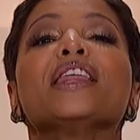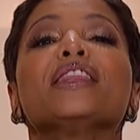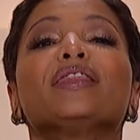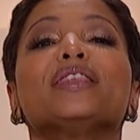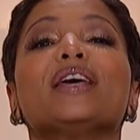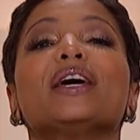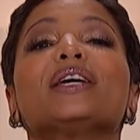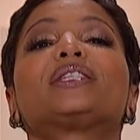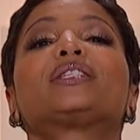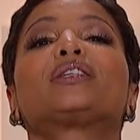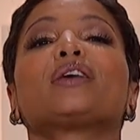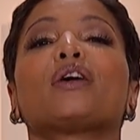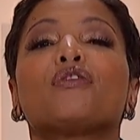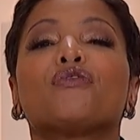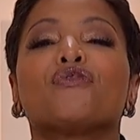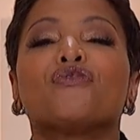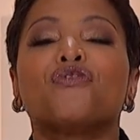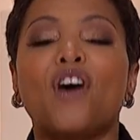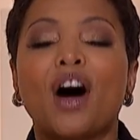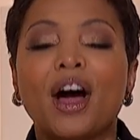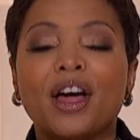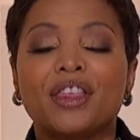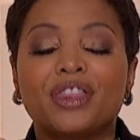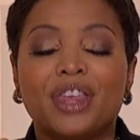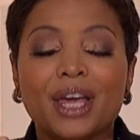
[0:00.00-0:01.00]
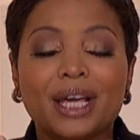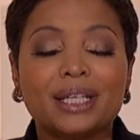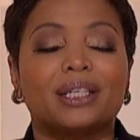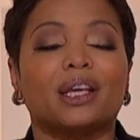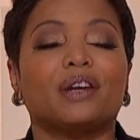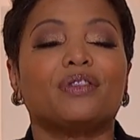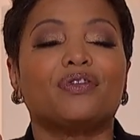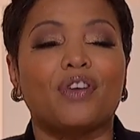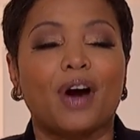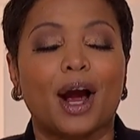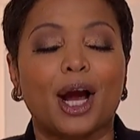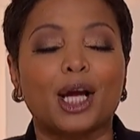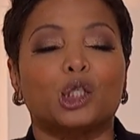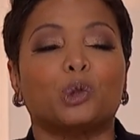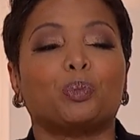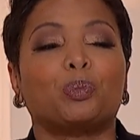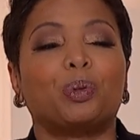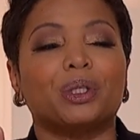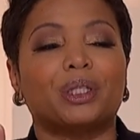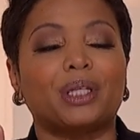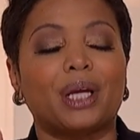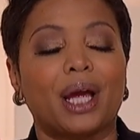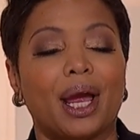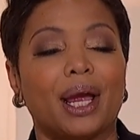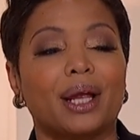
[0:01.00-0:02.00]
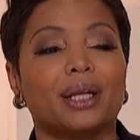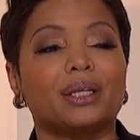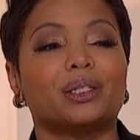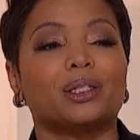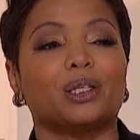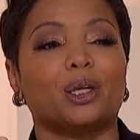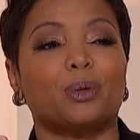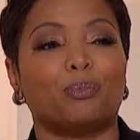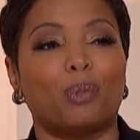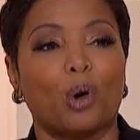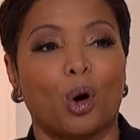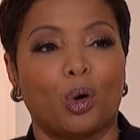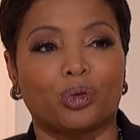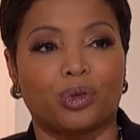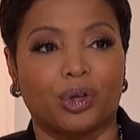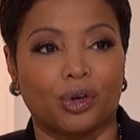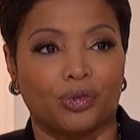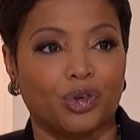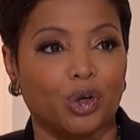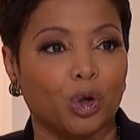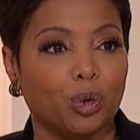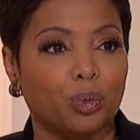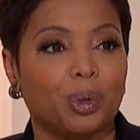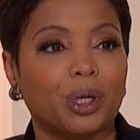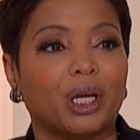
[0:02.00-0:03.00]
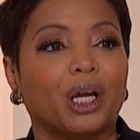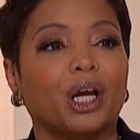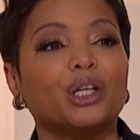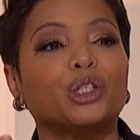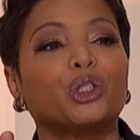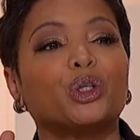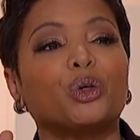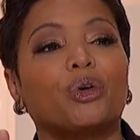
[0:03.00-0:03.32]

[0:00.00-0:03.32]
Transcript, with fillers: This, adv this advice pertains to both of you because